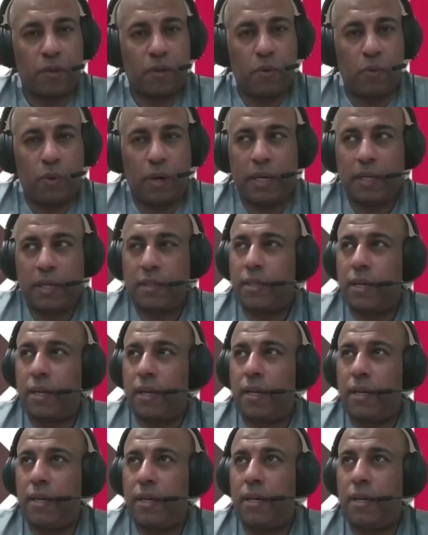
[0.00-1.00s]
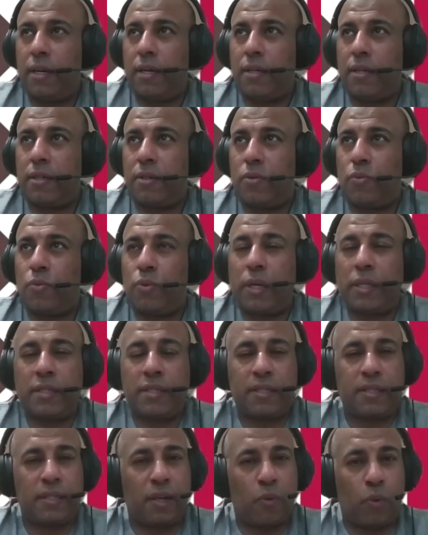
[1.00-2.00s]
what
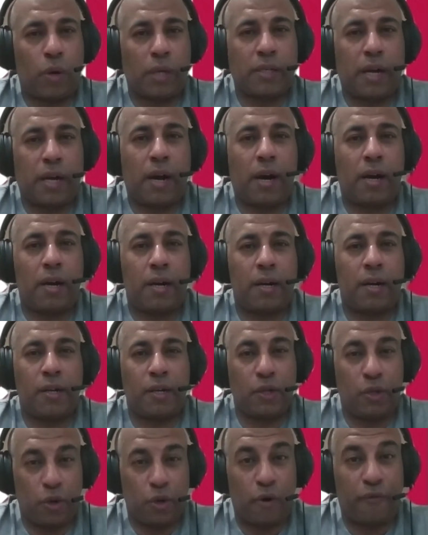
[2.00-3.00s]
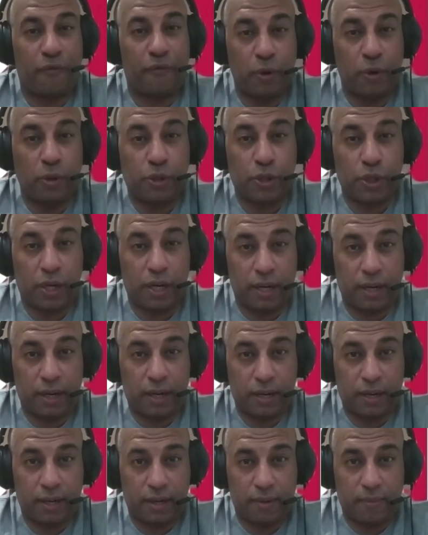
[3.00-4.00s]
are your future
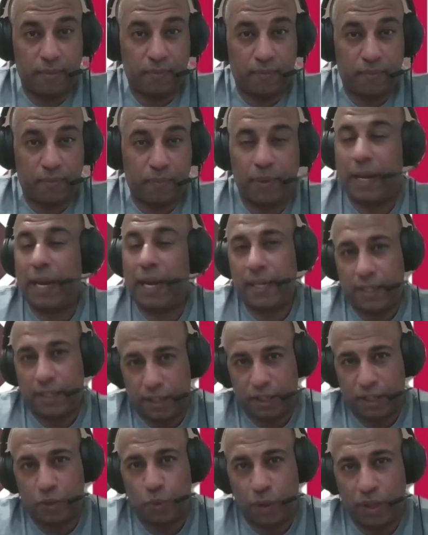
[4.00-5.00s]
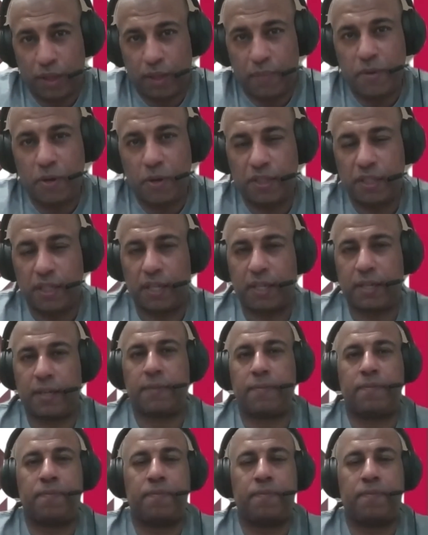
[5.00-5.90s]
plans with the music?